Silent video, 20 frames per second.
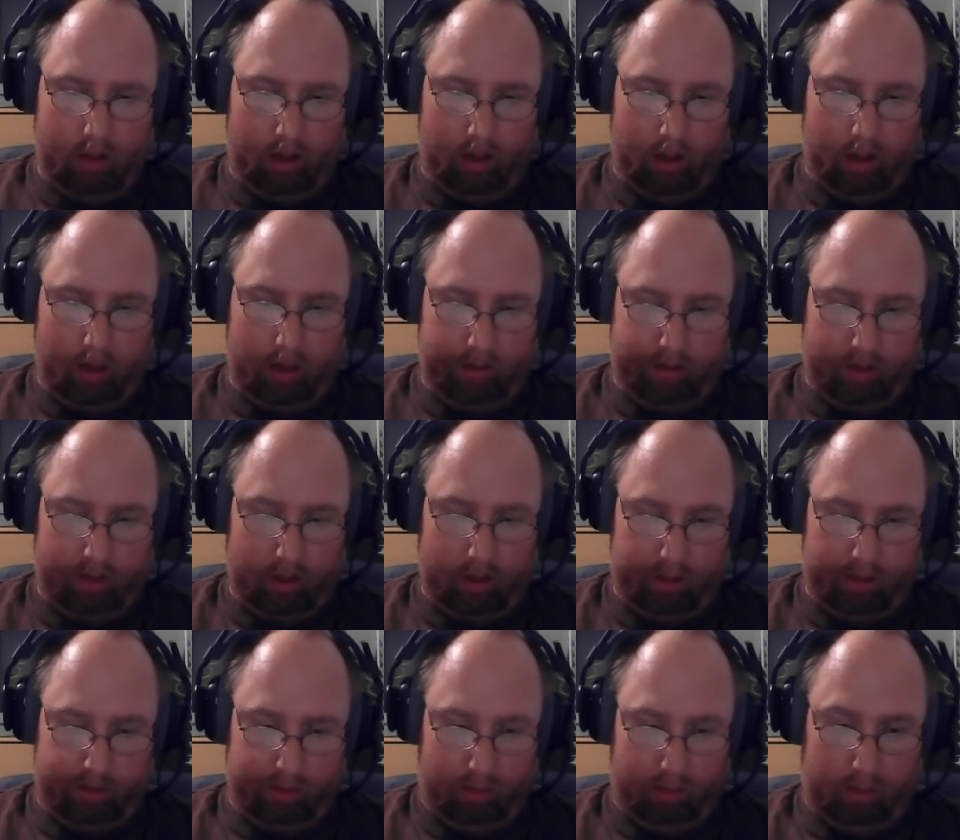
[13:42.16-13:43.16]
uh, unto,
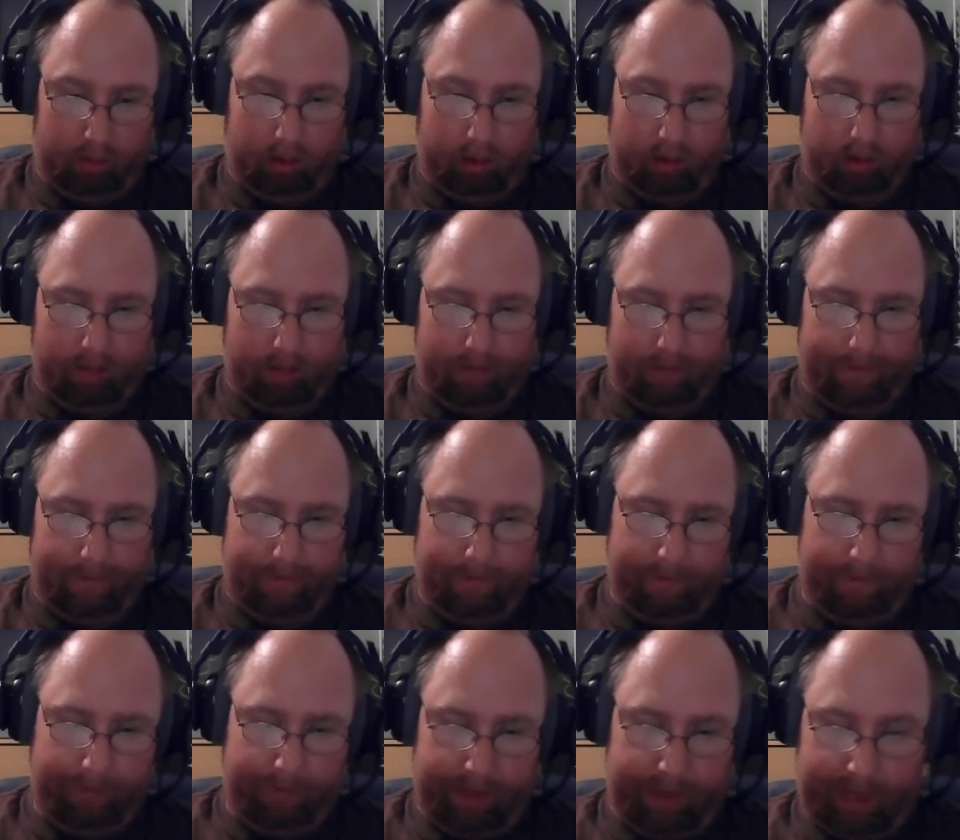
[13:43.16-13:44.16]
unto all.
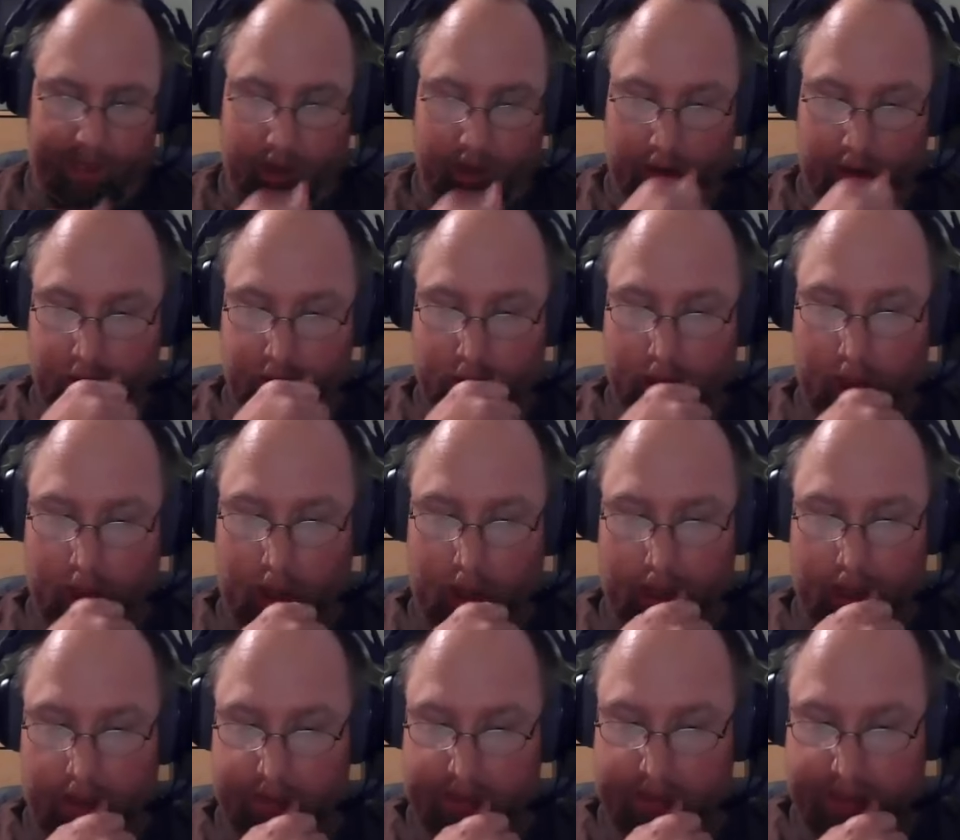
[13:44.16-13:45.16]
Yea, also the
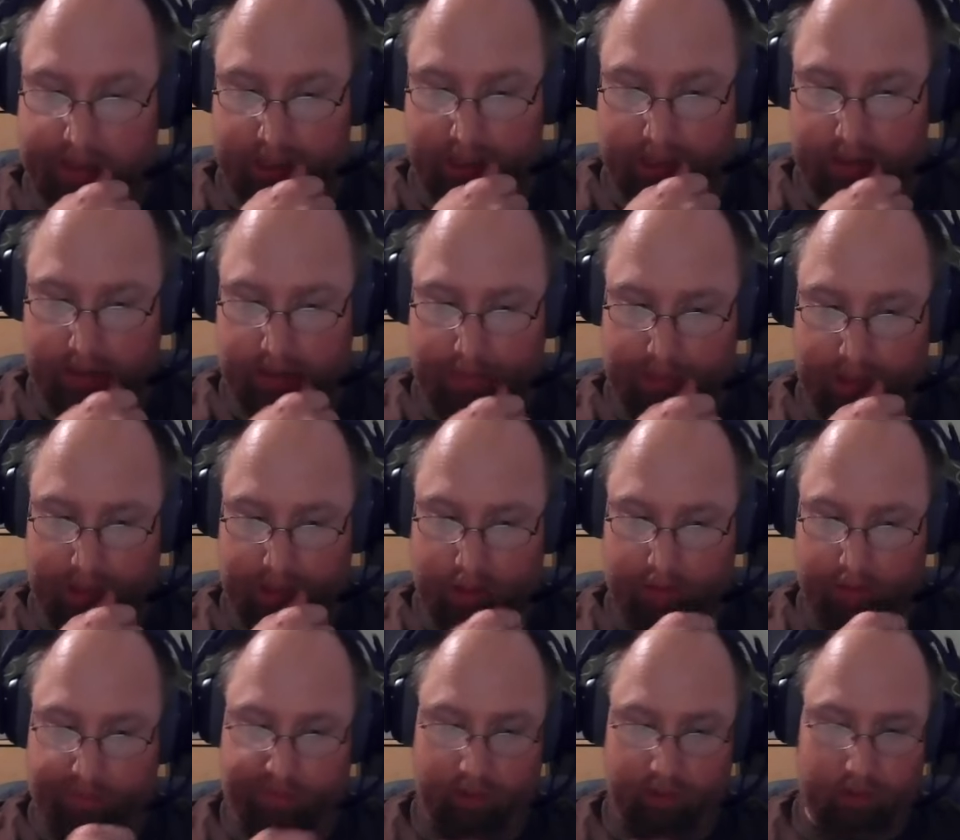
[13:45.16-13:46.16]
heart of the sons of men
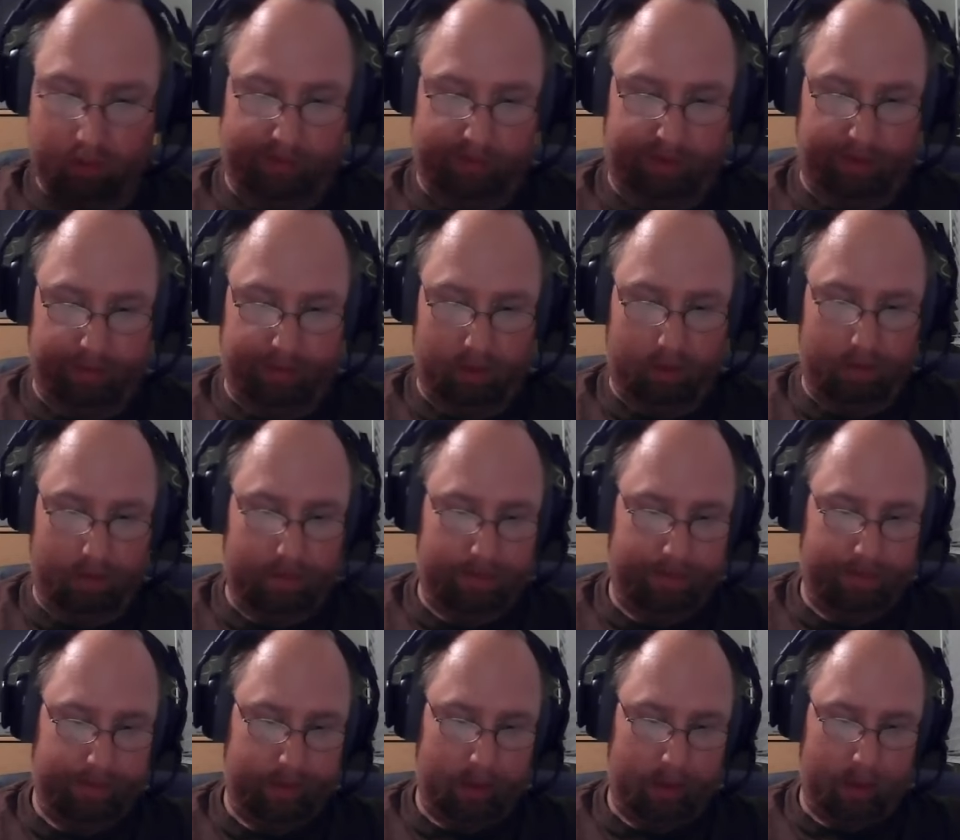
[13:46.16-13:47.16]
are full of evil.
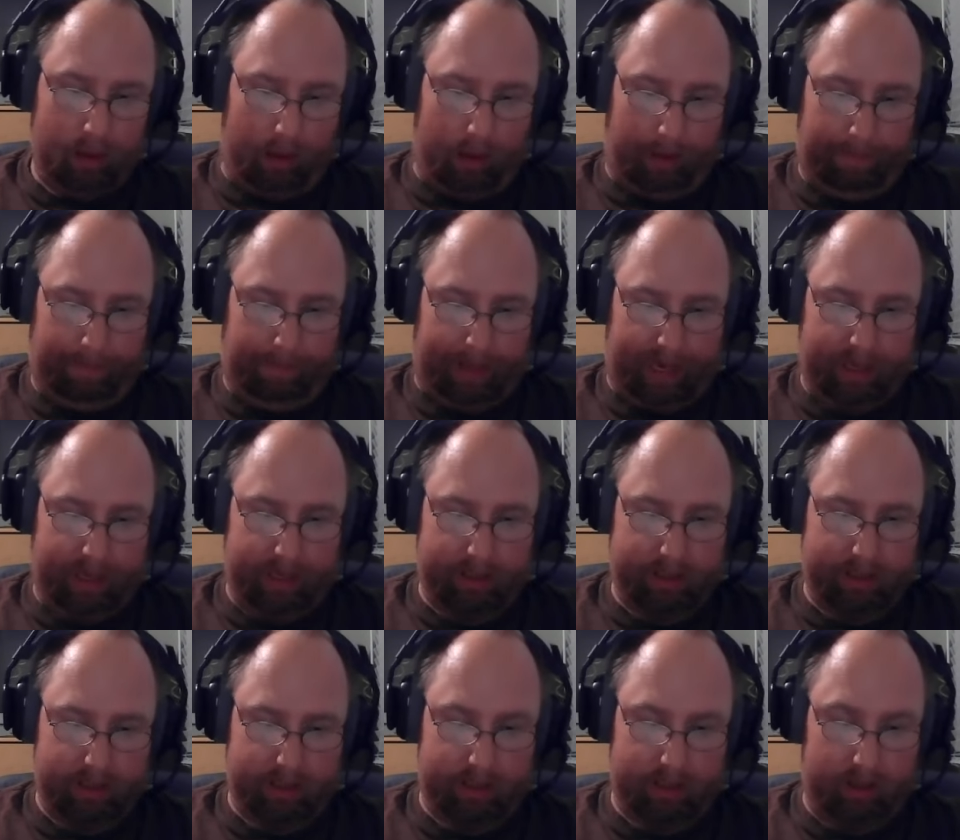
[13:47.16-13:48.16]
A
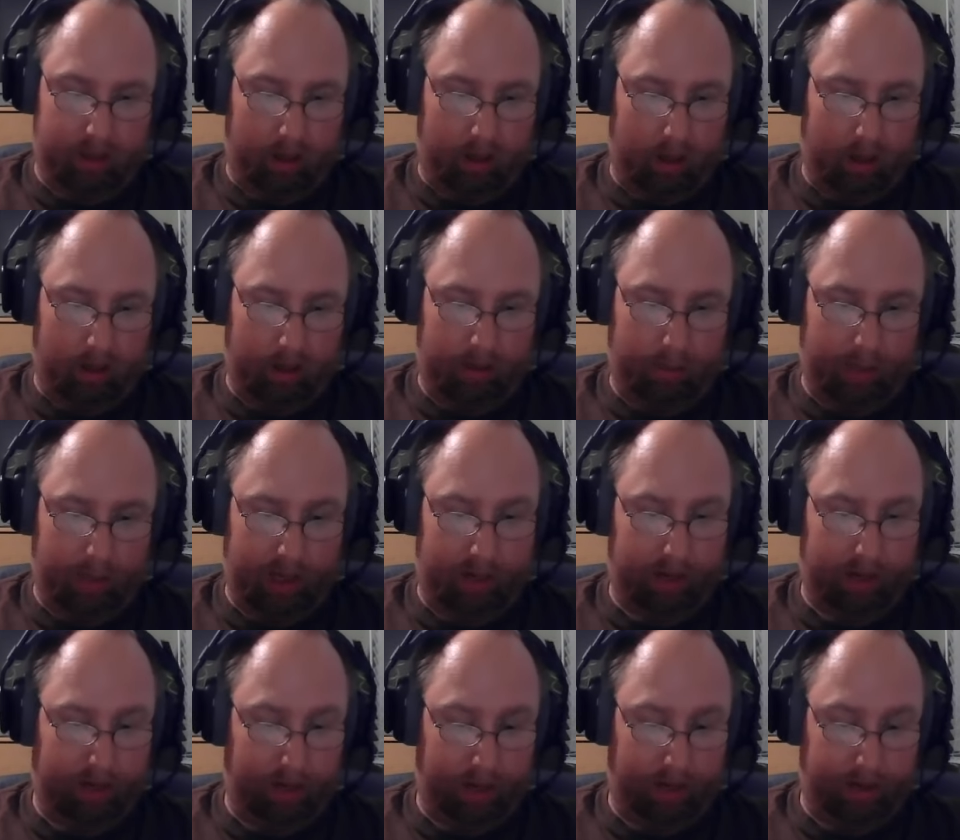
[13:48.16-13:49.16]
madness is in the heart
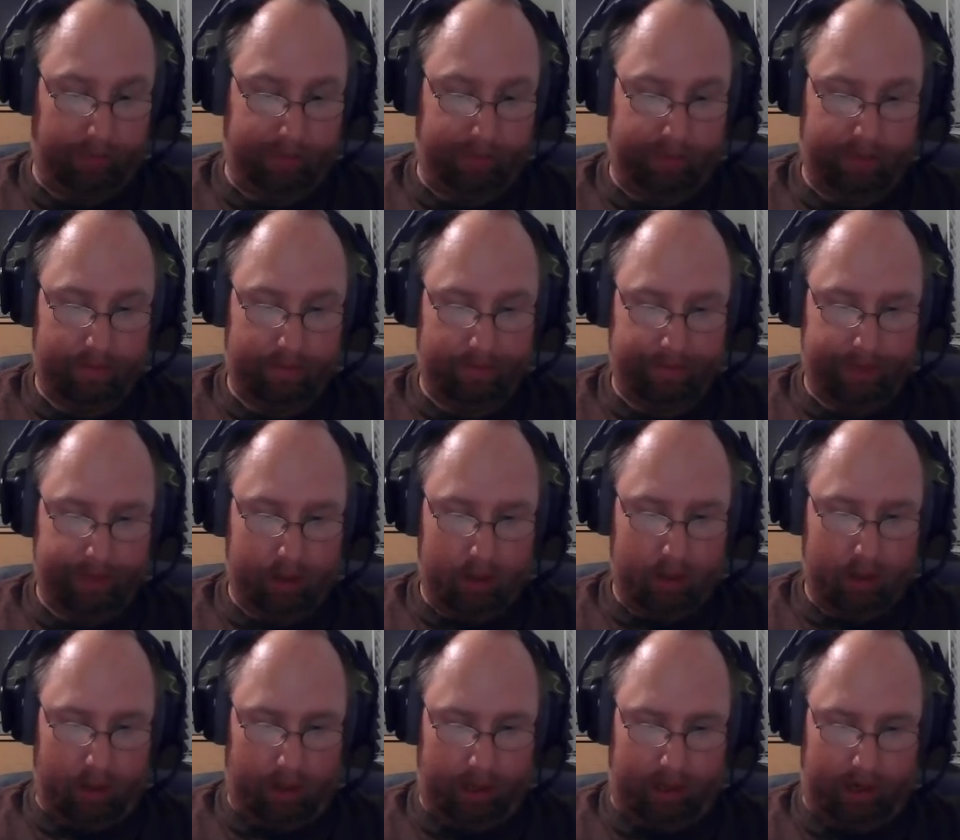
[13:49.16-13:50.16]
while they live,
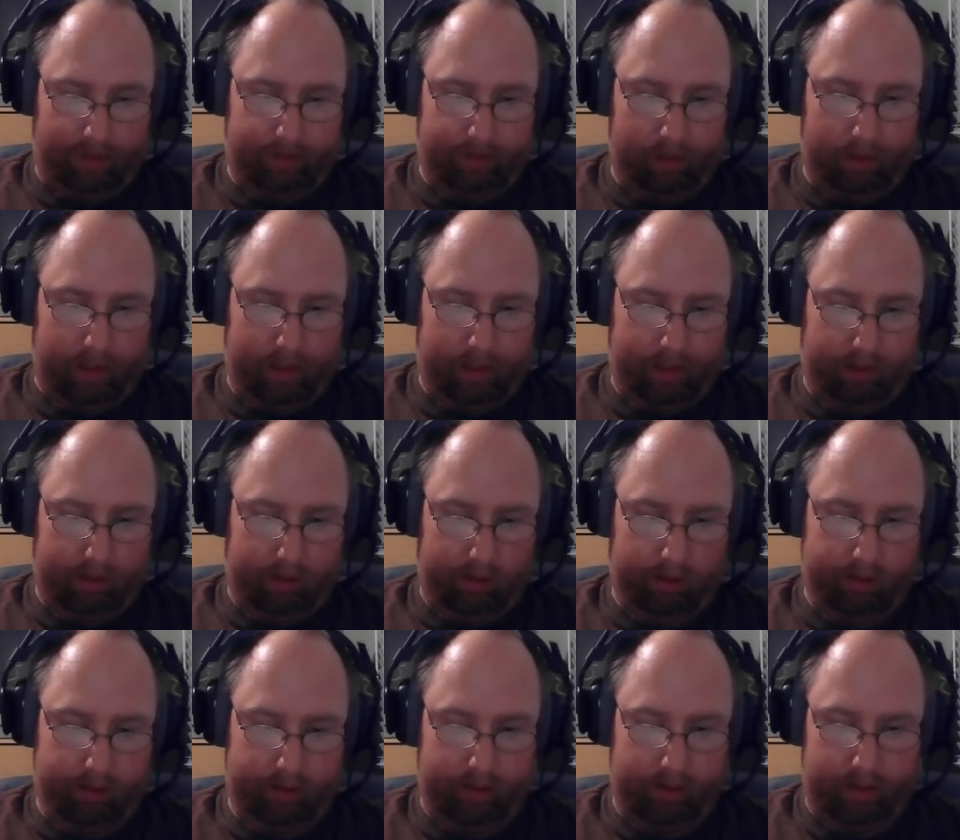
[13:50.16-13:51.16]
and after that they
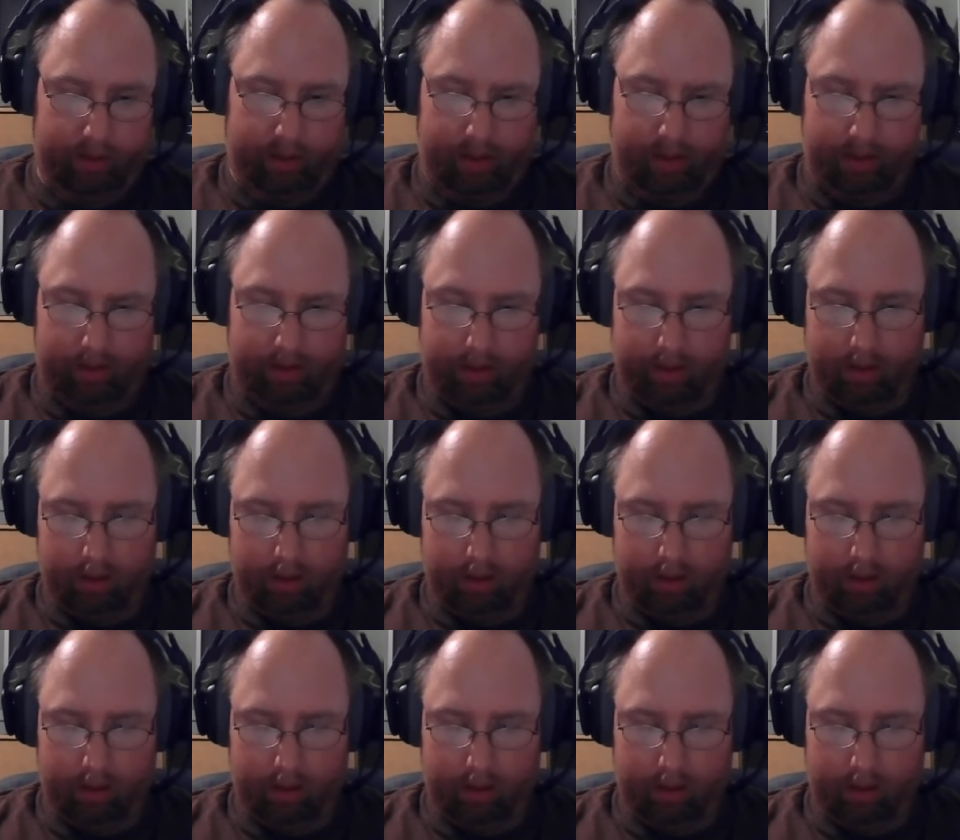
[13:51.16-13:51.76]
go to the dead.